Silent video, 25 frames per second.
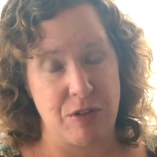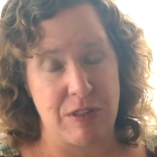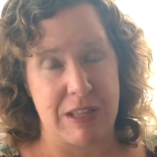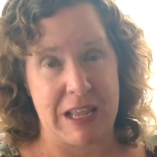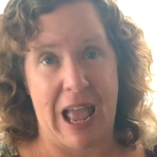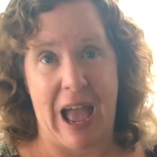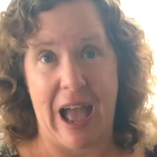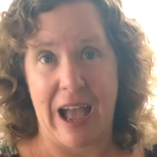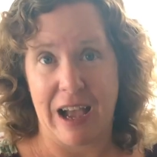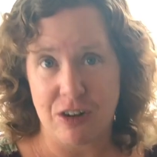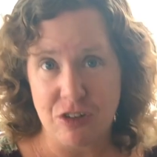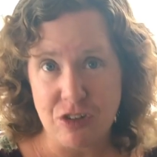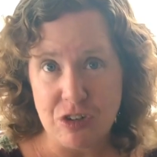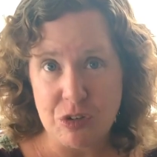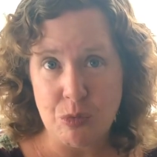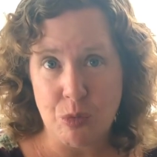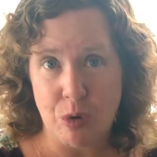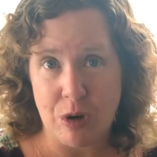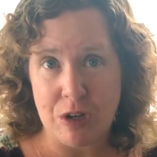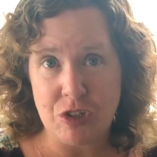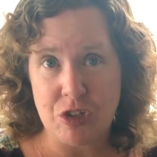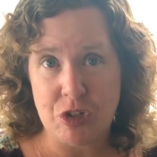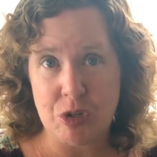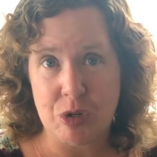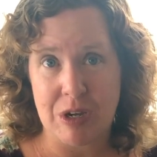Do they actually
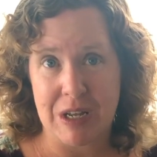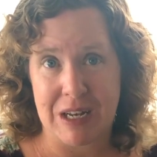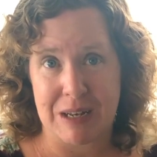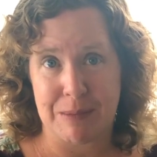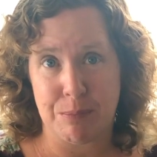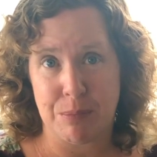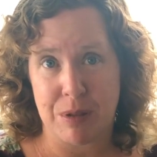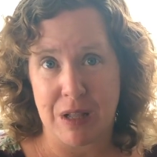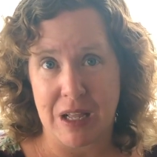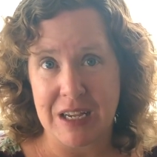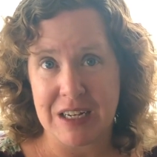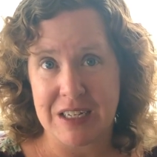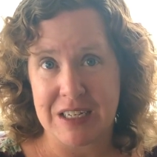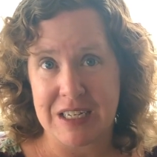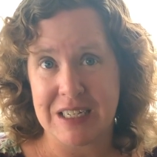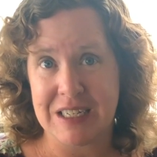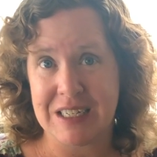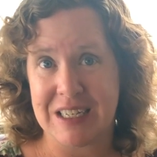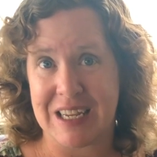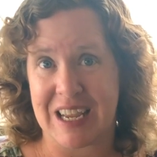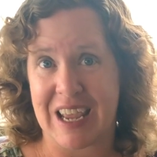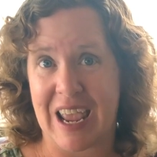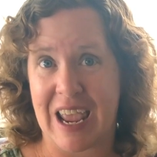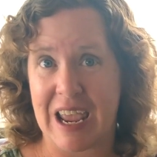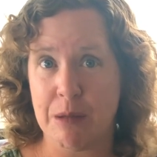want you plugged
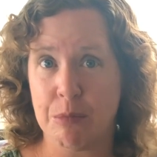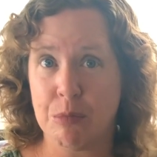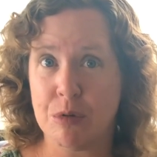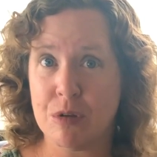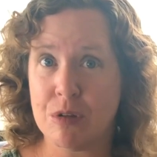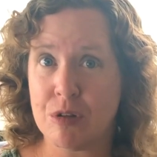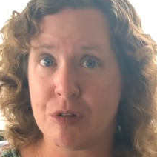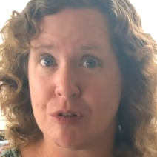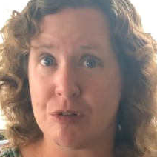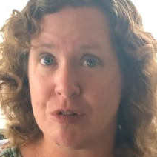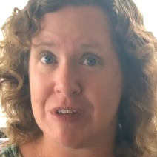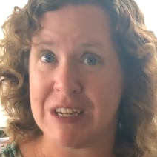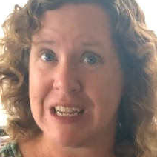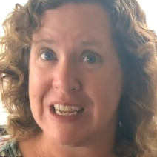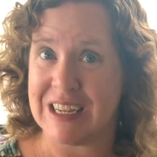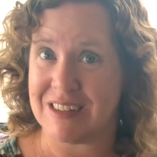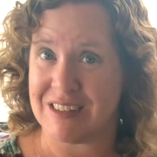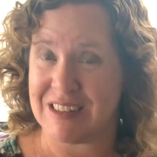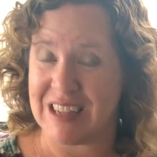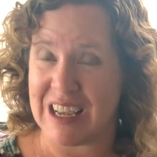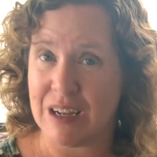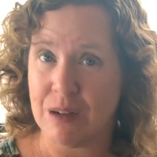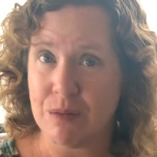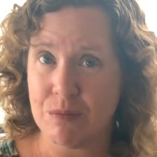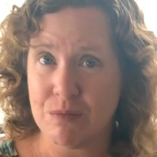into cable or
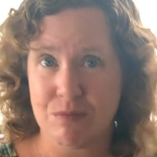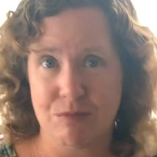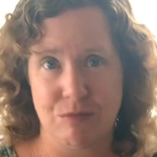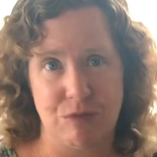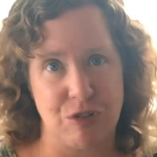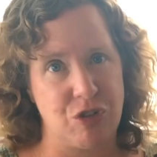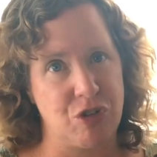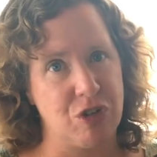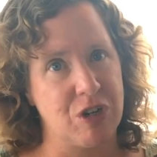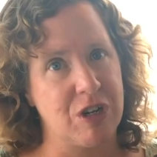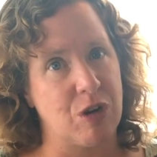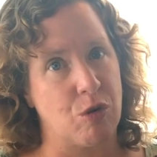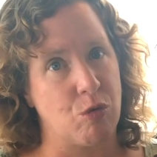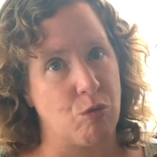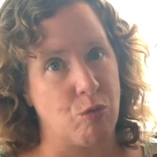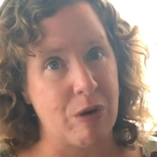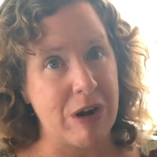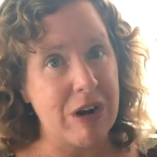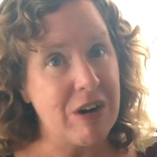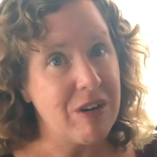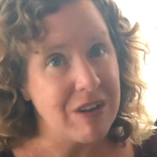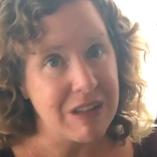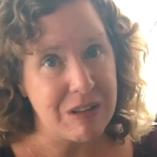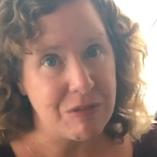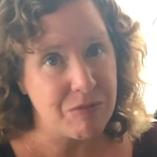DSL, which you're going to
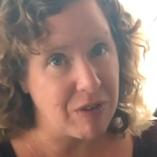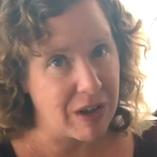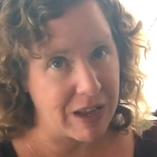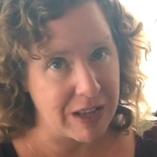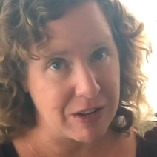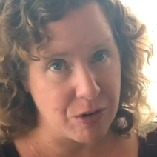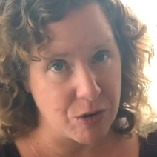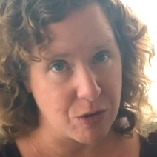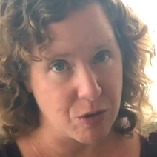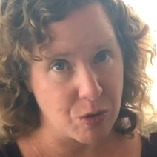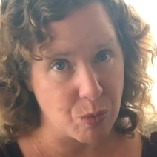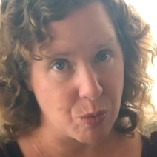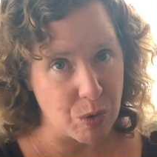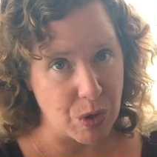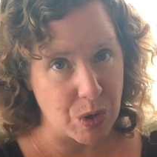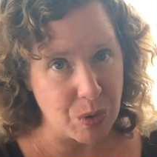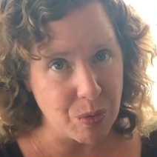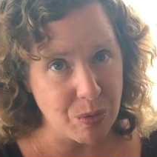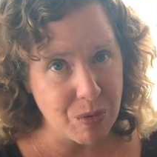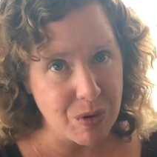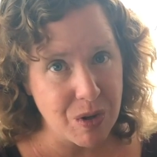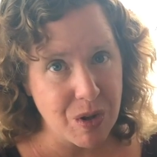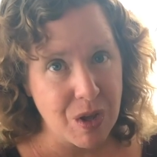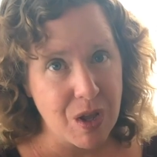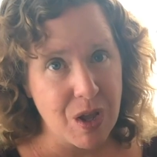rarely find on the
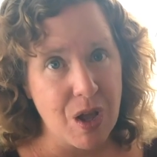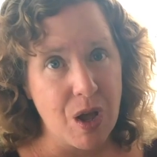road?